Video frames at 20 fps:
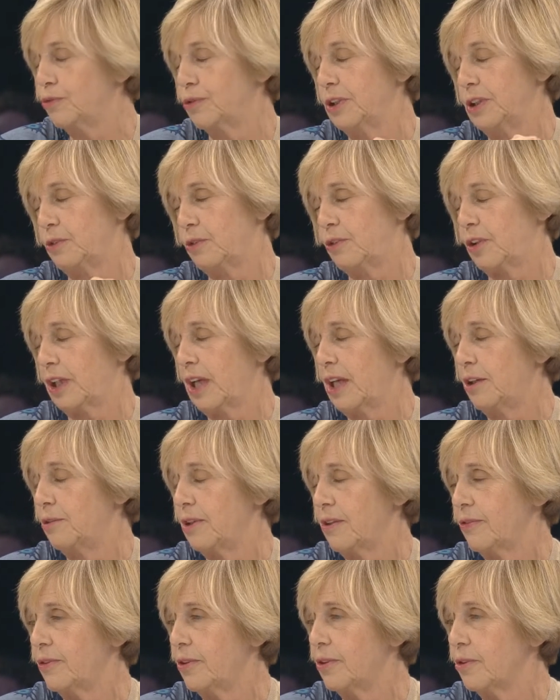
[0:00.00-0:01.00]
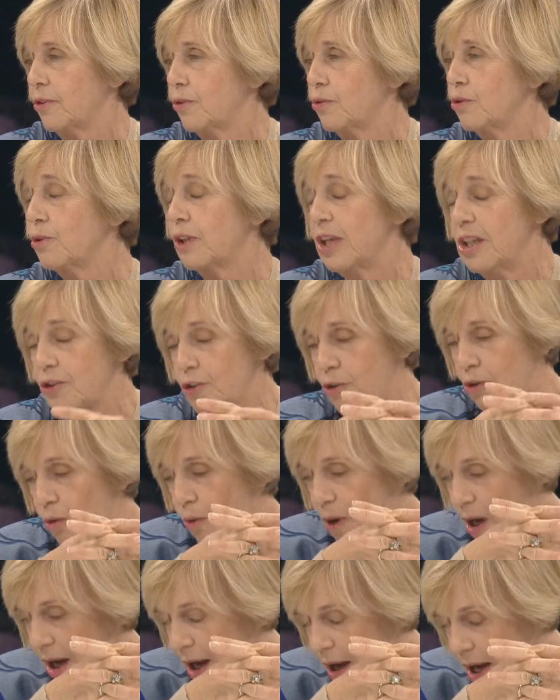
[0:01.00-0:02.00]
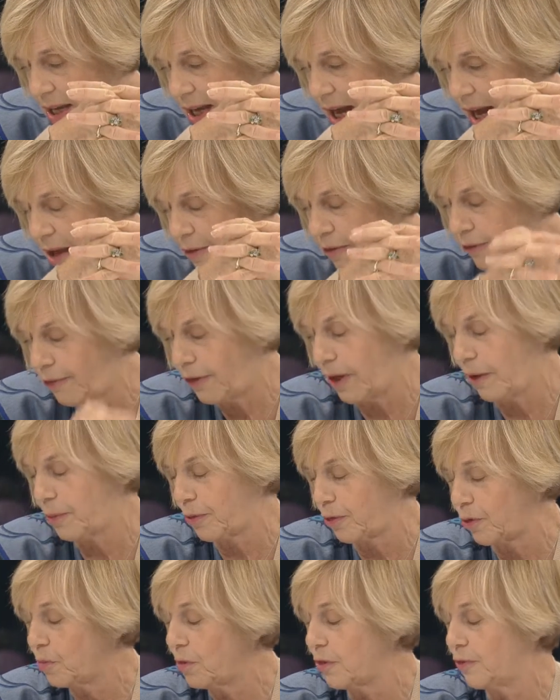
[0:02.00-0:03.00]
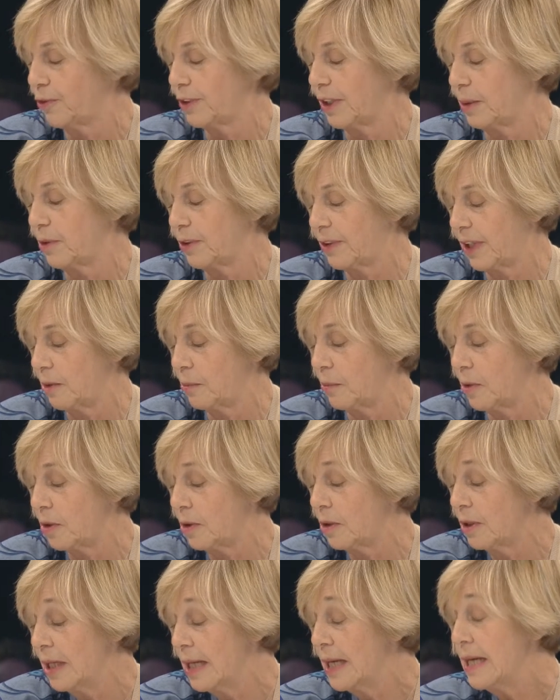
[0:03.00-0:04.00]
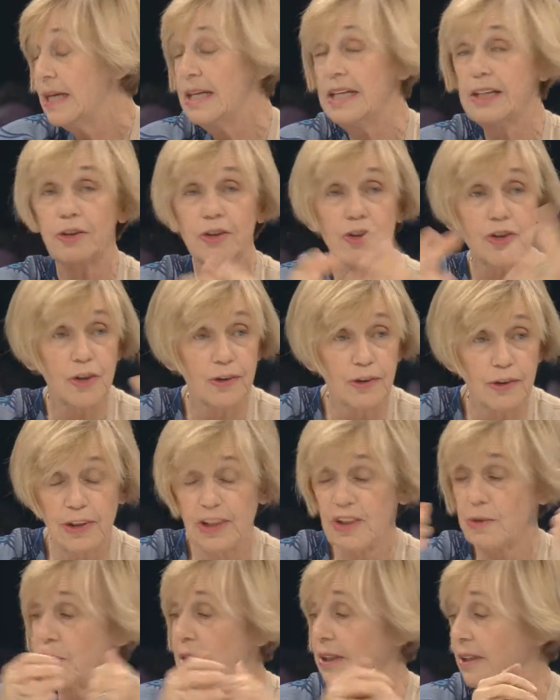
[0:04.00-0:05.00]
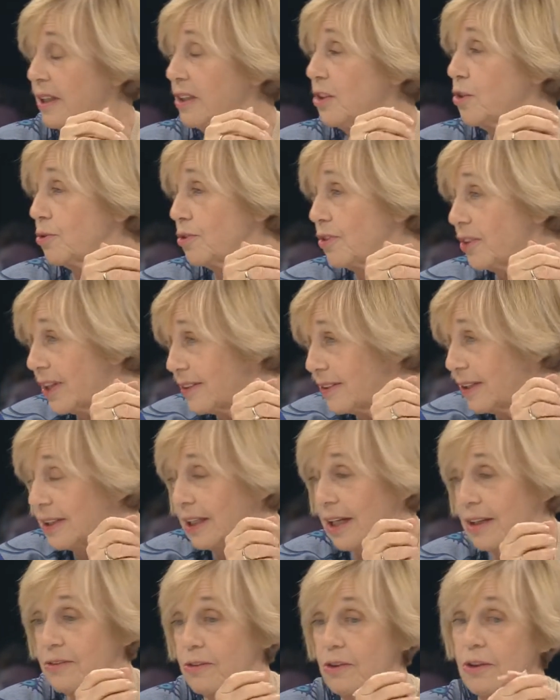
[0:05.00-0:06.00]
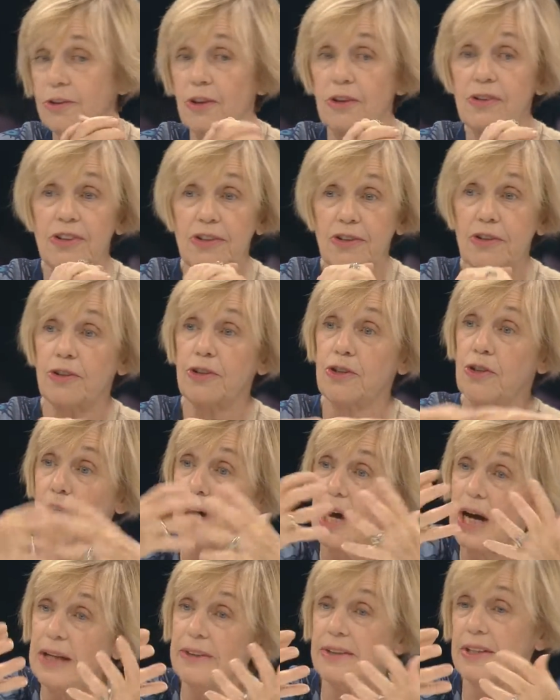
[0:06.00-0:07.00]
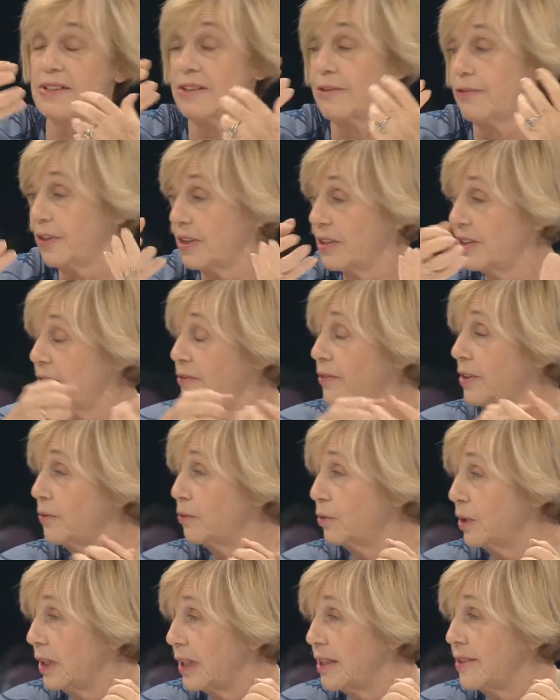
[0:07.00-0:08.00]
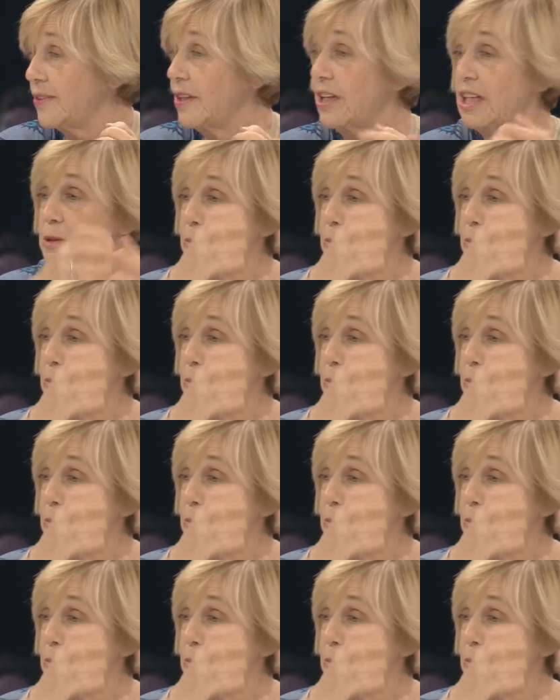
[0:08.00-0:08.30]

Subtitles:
takes us to a new industrial era, and that's very important. And I was hearing some very interesting